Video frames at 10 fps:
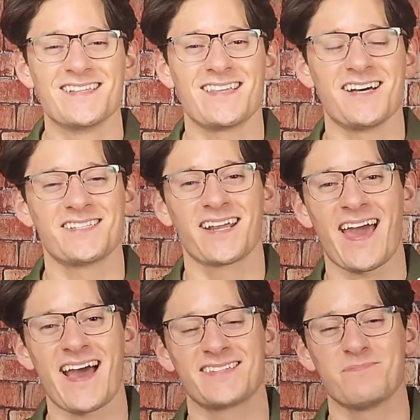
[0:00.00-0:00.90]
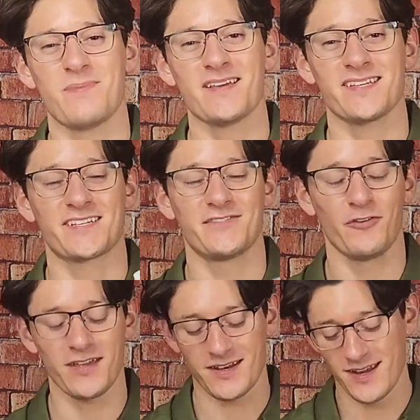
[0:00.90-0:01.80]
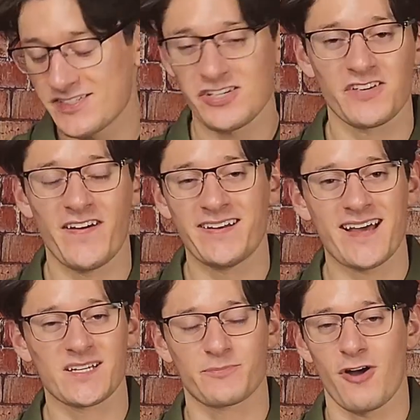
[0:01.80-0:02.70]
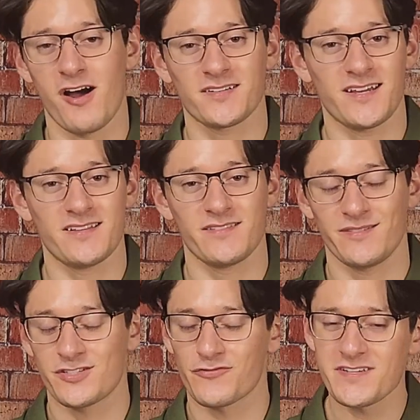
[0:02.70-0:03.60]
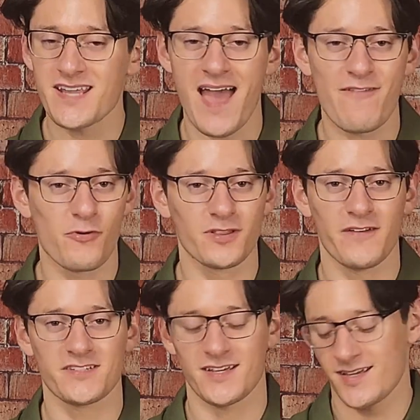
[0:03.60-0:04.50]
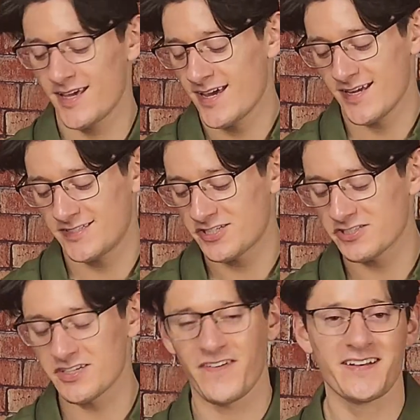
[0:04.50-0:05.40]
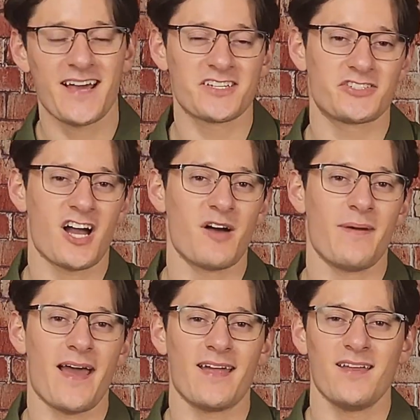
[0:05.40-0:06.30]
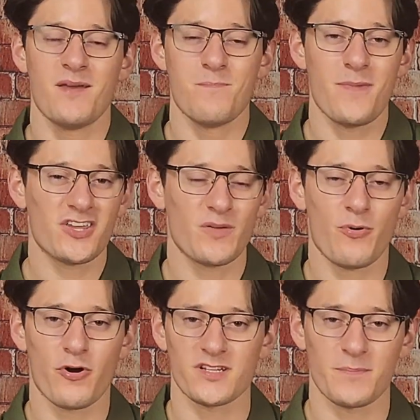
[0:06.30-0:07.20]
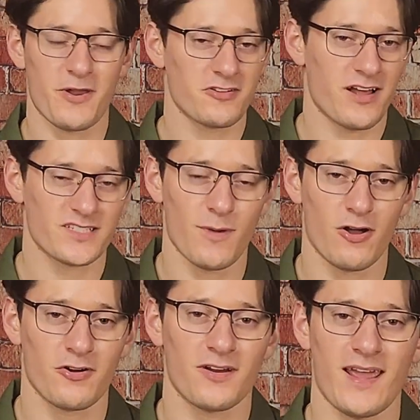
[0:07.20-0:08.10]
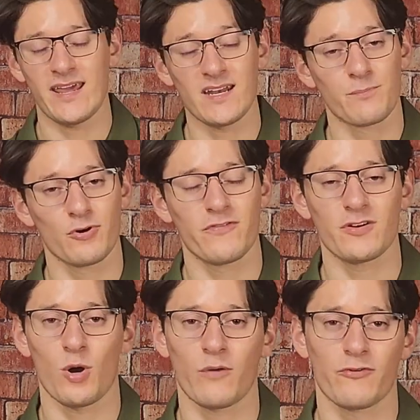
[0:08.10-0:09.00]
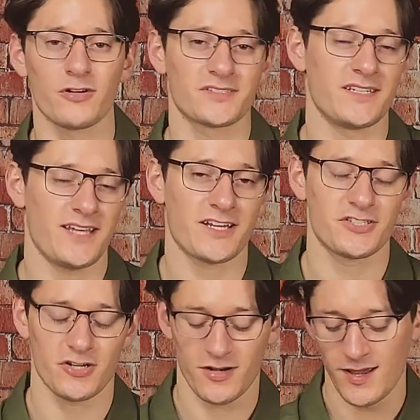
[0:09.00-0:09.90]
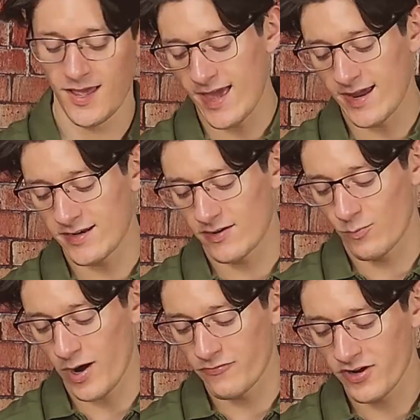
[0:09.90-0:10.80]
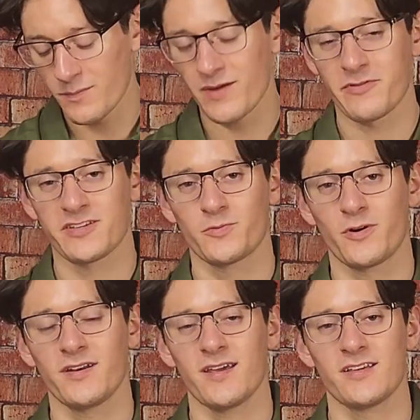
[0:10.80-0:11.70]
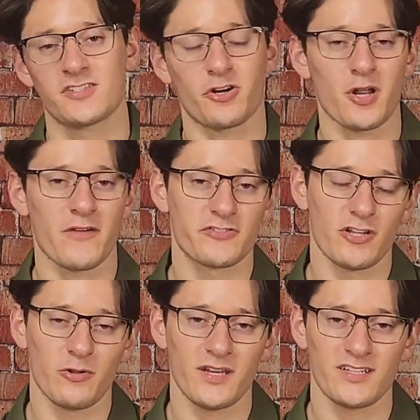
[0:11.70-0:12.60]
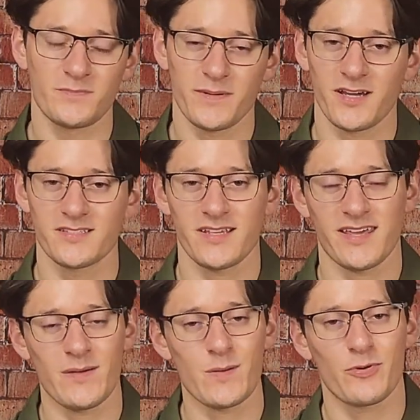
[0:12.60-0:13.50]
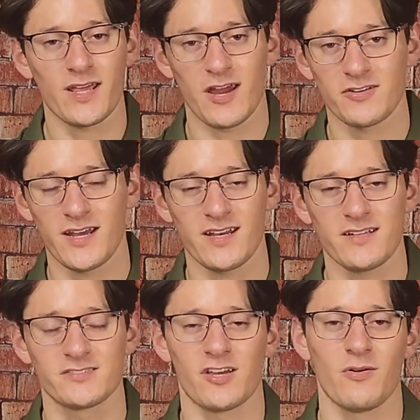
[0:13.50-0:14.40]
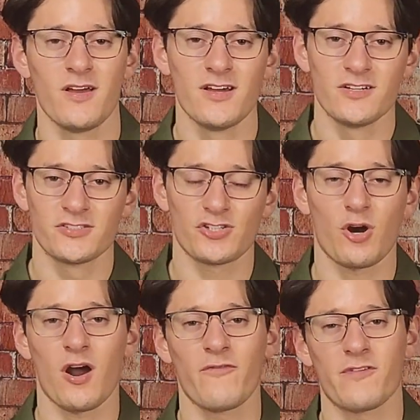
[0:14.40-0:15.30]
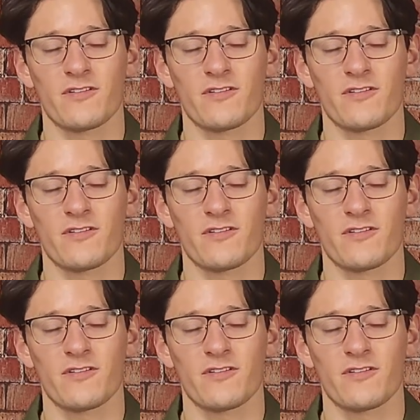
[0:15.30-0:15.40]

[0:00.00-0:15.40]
salicylic acid-based exfoliant. This is just a fantastic product, and there's a reason everyone loves it. It just does a fantastic job at making your pores appear a lot smaller and improving overall skin texture. And what I would recommend with this one is starting off slowly just because it can be pretty irritating. So start off